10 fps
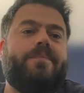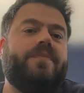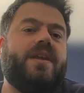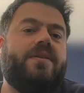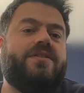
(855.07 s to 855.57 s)

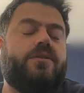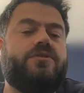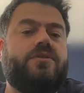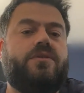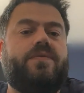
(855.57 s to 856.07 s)
There is
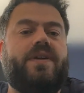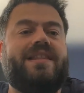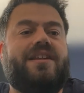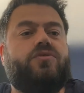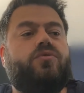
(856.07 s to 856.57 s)
also the
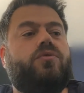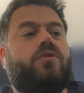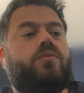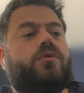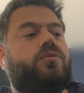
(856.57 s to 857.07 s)
fact that you do
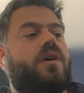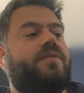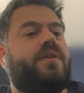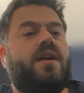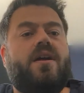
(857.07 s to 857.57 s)
not want to
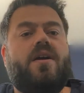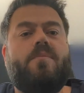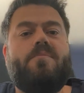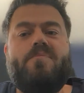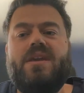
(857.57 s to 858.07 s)
have
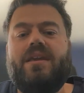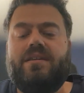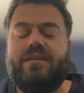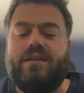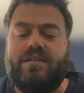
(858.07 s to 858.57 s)
a
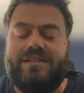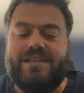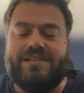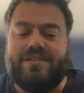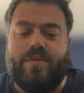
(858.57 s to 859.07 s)
big
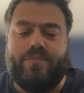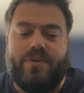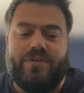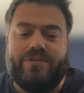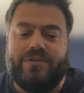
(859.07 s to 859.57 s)
desktop
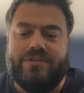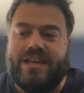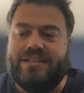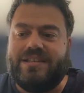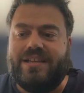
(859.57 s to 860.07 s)
under a
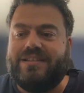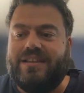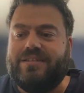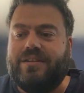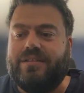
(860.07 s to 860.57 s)
desk that
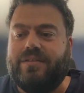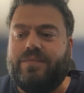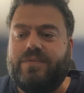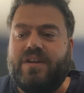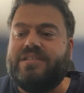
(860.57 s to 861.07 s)
takes a lot of
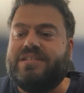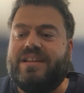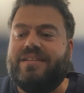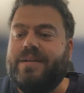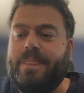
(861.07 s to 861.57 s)
dust
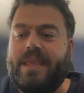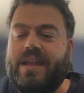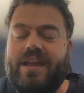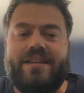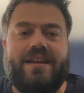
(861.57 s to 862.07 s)
and
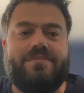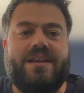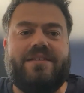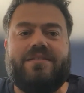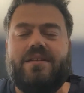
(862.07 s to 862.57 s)
that
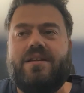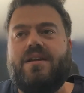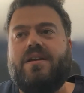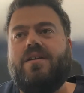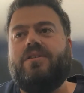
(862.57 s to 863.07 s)
makes a
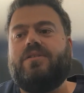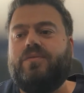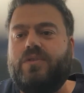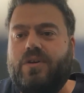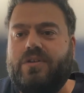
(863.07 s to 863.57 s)
lot
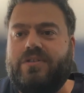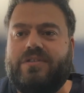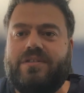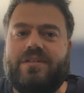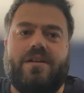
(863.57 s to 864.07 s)
of
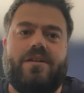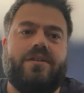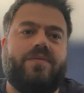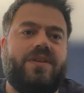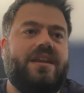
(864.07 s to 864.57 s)
noise, a lot
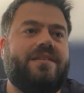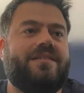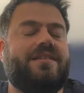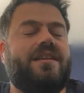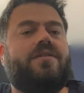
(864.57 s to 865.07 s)
of heat,
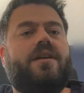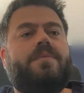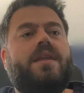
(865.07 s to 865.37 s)
etc.